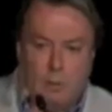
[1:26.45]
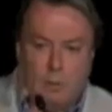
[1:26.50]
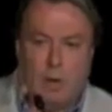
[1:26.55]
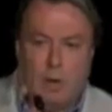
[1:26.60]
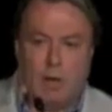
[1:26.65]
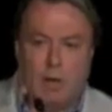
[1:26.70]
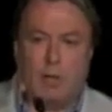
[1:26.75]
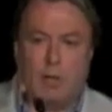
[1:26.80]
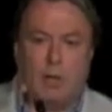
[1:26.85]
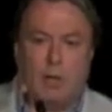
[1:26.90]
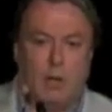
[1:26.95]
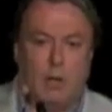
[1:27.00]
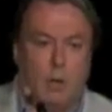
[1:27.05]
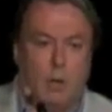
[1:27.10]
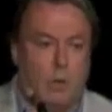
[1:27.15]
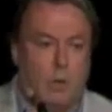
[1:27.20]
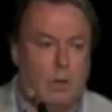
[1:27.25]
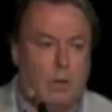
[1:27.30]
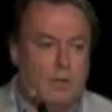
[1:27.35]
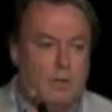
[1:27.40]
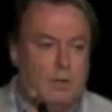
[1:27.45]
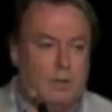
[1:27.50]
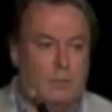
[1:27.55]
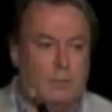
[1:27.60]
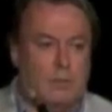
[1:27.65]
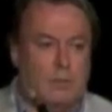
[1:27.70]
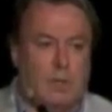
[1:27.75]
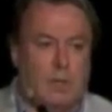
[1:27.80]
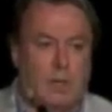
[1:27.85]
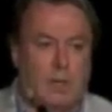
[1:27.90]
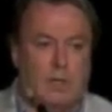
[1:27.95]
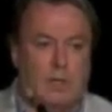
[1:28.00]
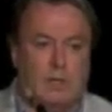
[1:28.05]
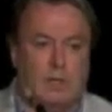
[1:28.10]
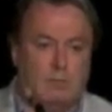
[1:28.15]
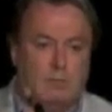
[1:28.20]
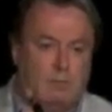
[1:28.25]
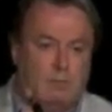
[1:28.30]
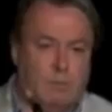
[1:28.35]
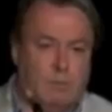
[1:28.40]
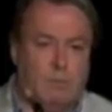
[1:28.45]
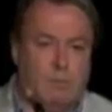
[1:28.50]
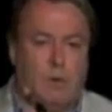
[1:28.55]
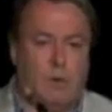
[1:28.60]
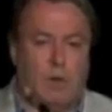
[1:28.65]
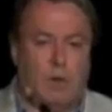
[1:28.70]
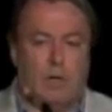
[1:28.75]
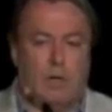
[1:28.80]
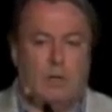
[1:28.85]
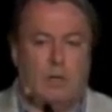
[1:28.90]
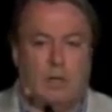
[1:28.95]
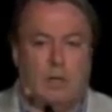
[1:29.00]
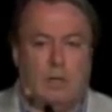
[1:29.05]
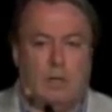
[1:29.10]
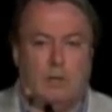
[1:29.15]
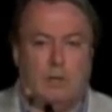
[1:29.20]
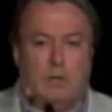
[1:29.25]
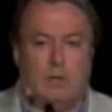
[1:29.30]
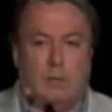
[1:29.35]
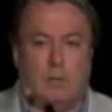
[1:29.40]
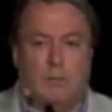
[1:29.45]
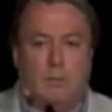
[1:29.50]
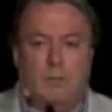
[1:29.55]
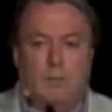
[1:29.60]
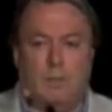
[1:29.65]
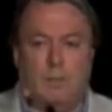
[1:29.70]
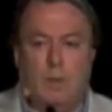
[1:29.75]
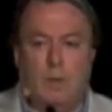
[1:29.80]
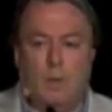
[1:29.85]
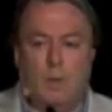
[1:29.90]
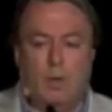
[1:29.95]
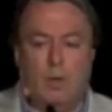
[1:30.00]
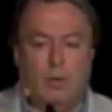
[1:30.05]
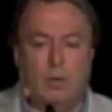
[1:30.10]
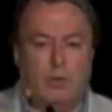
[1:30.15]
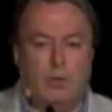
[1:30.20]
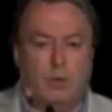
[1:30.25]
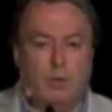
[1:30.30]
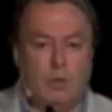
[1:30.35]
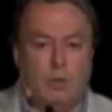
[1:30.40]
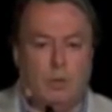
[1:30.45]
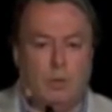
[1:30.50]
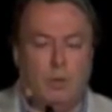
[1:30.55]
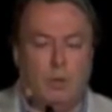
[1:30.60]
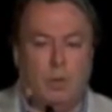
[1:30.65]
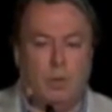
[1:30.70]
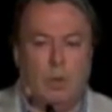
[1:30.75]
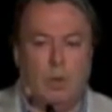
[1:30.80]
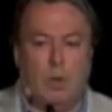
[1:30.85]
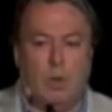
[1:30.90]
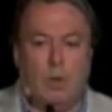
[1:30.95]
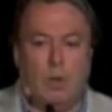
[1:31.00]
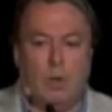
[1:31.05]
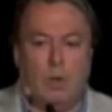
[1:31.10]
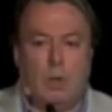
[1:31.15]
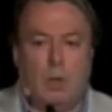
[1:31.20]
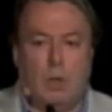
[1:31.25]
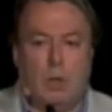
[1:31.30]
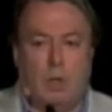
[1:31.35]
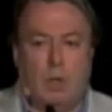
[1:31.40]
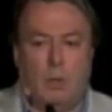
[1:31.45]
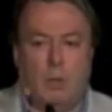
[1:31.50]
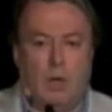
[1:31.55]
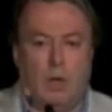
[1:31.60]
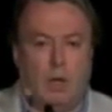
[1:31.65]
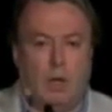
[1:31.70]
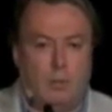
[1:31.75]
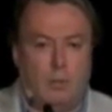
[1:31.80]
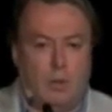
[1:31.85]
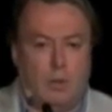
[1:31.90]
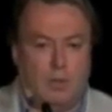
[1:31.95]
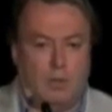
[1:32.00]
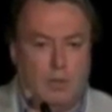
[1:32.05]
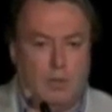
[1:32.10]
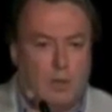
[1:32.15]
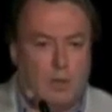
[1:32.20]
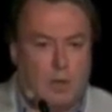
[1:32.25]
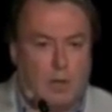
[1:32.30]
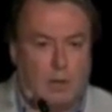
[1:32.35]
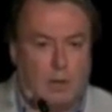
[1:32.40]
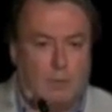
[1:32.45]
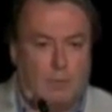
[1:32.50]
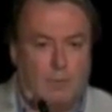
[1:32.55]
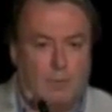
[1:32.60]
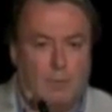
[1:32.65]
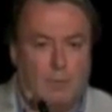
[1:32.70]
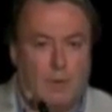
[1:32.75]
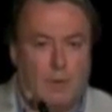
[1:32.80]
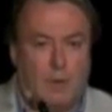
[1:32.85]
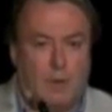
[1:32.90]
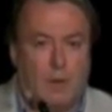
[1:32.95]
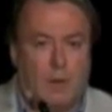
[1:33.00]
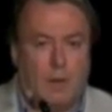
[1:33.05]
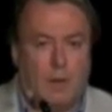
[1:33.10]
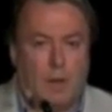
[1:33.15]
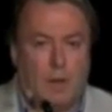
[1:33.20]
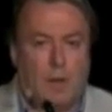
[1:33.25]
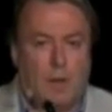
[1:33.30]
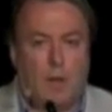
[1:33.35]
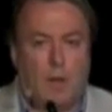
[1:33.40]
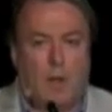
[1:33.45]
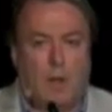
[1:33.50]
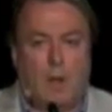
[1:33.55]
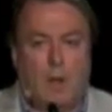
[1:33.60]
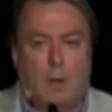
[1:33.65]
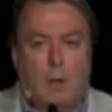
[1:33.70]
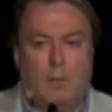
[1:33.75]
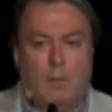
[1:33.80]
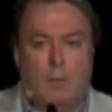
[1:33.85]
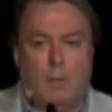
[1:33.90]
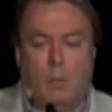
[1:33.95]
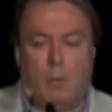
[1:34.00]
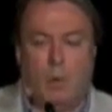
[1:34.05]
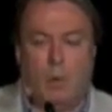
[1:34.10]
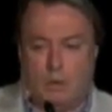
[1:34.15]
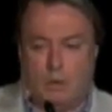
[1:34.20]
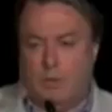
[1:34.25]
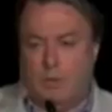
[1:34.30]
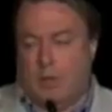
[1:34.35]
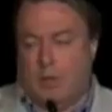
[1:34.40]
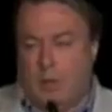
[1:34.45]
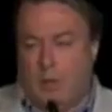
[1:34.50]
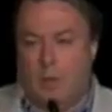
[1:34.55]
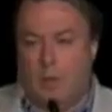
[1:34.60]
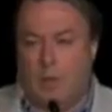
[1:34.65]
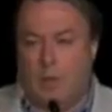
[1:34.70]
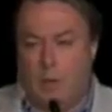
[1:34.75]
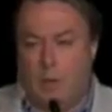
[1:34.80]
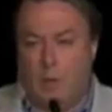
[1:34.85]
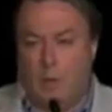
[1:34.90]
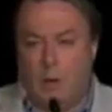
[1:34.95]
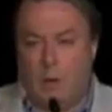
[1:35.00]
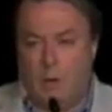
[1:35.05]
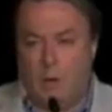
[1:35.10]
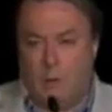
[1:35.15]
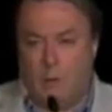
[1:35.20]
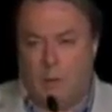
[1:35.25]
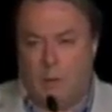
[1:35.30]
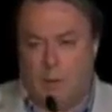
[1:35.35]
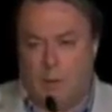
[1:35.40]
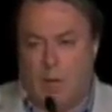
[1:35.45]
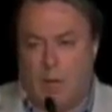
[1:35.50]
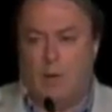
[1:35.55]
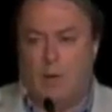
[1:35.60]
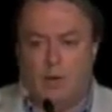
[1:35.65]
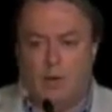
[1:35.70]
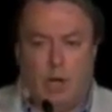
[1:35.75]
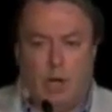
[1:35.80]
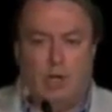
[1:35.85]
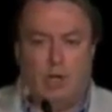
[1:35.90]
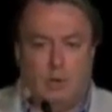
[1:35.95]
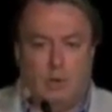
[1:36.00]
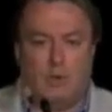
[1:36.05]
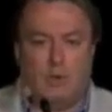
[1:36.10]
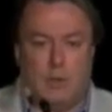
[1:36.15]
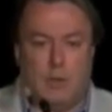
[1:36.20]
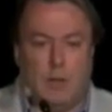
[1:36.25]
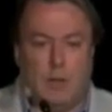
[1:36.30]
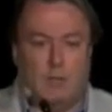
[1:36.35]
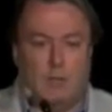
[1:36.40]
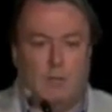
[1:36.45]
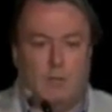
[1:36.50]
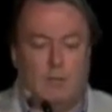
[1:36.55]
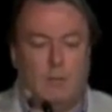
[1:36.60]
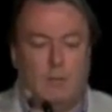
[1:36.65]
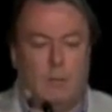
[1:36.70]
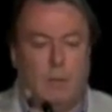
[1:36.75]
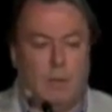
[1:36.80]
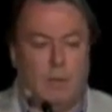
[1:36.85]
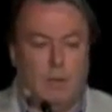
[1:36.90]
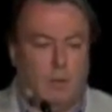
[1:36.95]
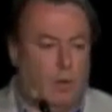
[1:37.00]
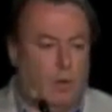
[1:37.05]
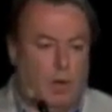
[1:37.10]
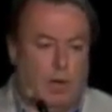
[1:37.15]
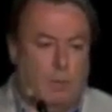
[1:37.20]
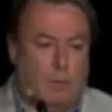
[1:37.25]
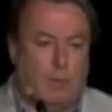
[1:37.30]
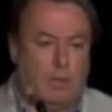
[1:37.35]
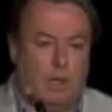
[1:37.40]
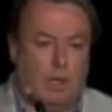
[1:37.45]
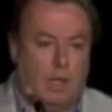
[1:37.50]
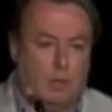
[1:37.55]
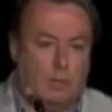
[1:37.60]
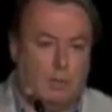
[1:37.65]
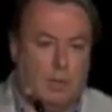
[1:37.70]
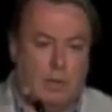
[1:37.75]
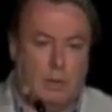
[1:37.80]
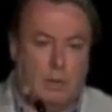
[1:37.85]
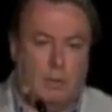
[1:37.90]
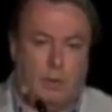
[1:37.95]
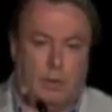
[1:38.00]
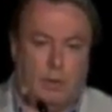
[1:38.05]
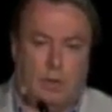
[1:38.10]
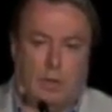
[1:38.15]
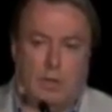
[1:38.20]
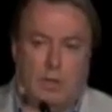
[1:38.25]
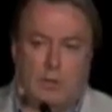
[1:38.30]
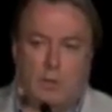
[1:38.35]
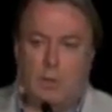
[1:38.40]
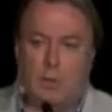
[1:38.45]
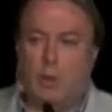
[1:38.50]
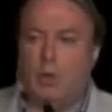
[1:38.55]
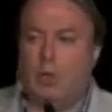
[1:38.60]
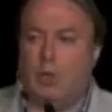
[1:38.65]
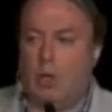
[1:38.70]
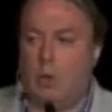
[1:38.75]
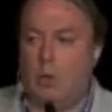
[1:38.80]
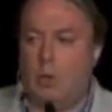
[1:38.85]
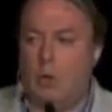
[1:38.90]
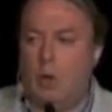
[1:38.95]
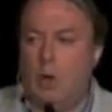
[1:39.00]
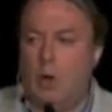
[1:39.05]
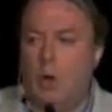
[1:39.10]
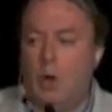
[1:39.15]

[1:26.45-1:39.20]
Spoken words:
American colloquialism says morality is what you do when nobody's looking, what you think you can get away with, how you judge yourself when you're not going to be judged by anybody else. We all know